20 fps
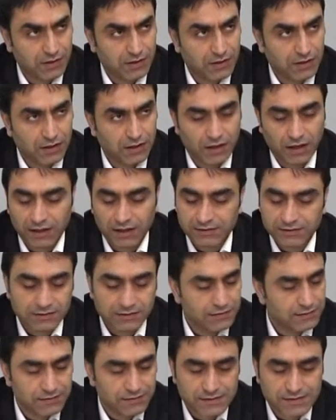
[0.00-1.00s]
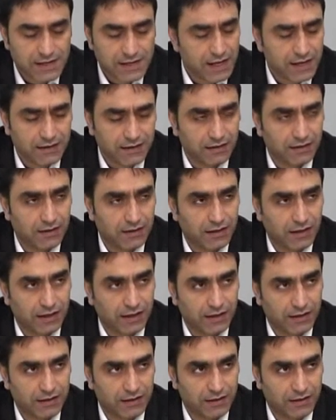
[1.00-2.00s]
And what was the
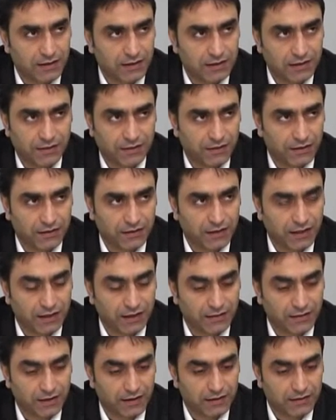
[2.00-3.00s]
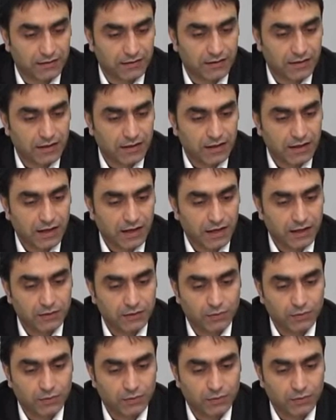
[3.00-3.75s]
reason for you to worship them?